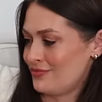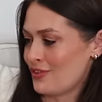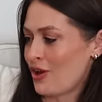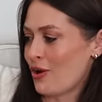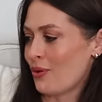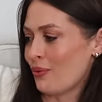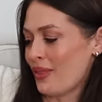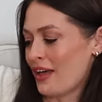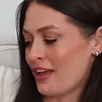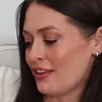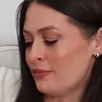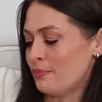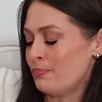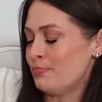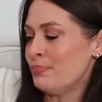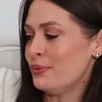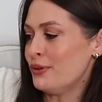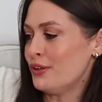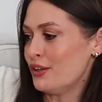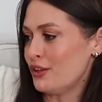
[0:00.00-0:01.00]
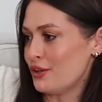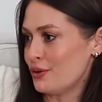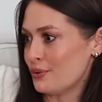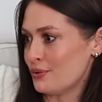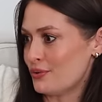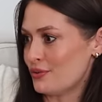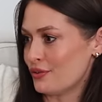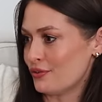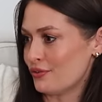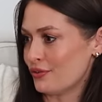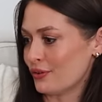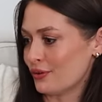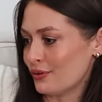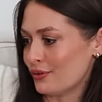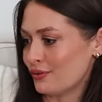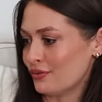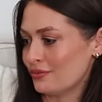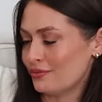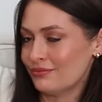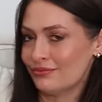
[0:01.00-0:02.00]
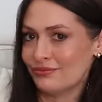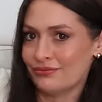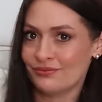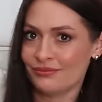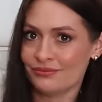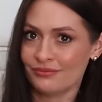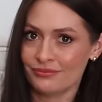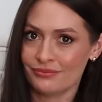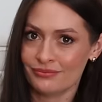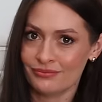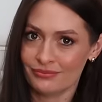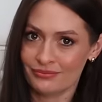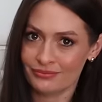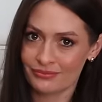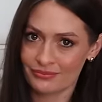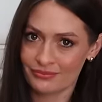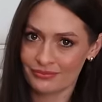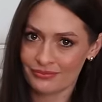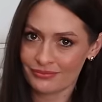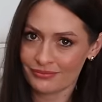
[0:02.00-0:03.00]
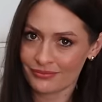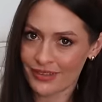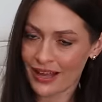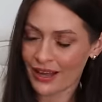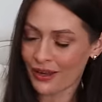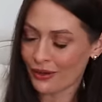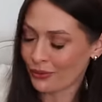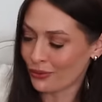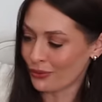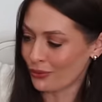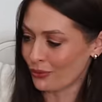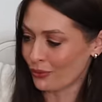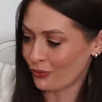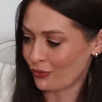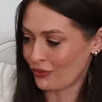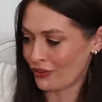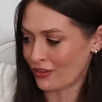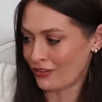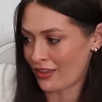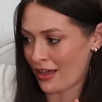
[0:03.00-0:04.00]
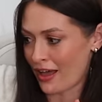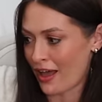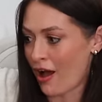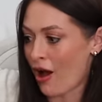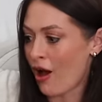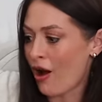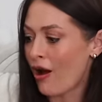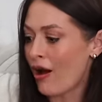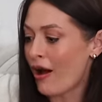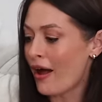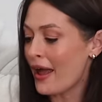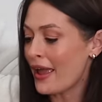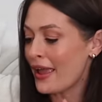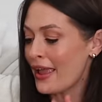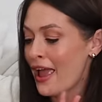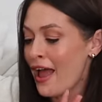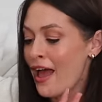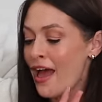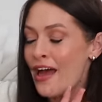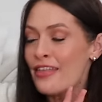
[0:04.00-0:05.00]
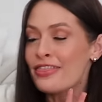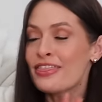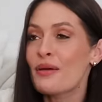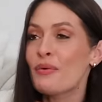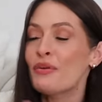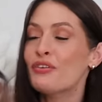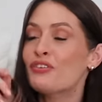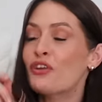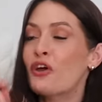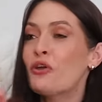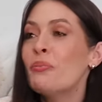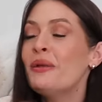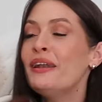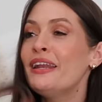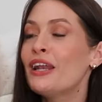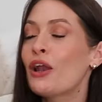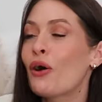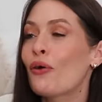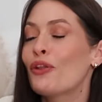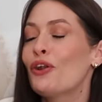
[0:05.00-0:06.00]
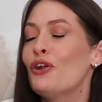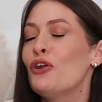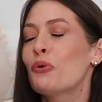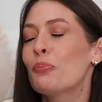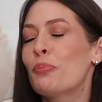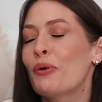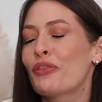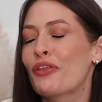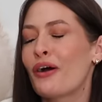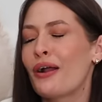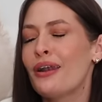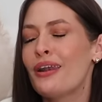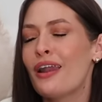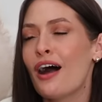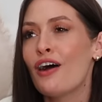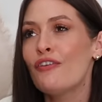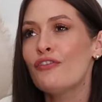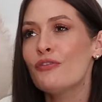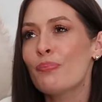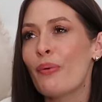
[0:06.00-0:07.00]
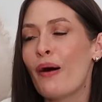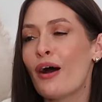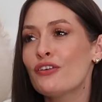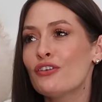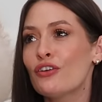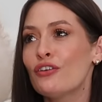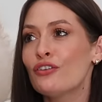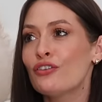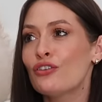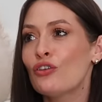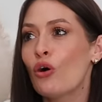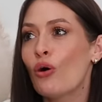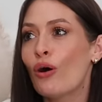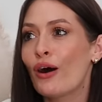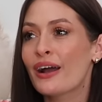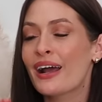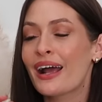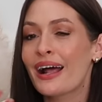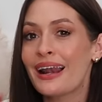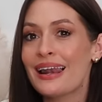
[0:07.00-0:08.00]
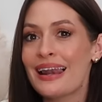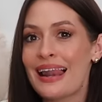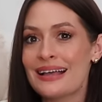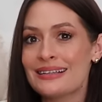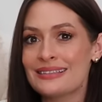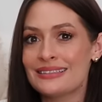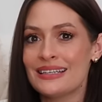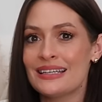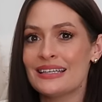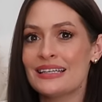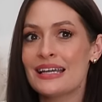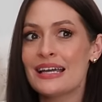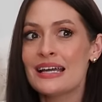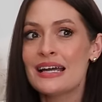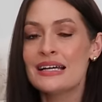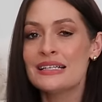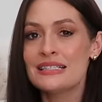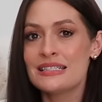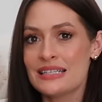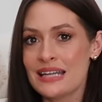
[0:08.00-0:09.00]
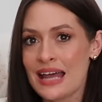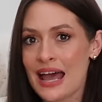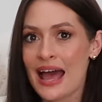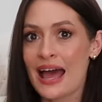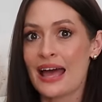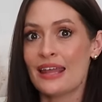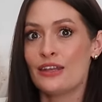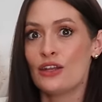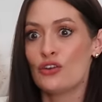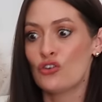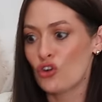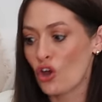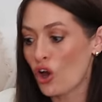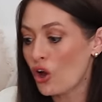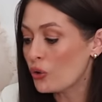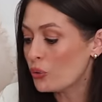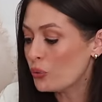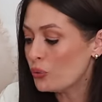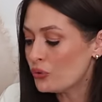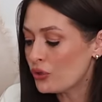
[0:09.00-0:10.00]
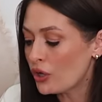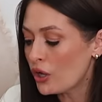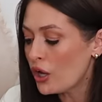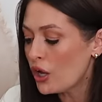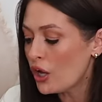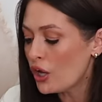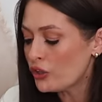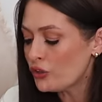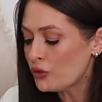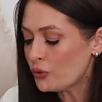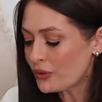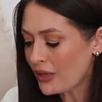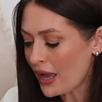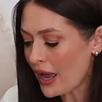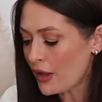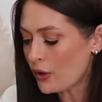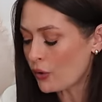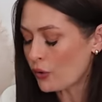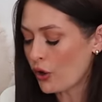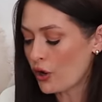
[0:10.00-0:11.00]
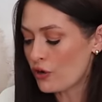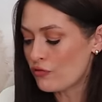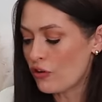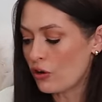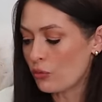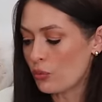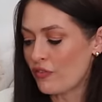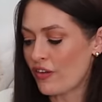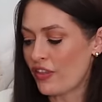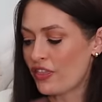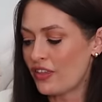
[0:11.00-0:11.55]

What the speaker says: oh, that is beautiful. How gorgeous is that? There were so many on the lookbook that I love, but I just thought a classic tan tote, you cannot go wrong with. I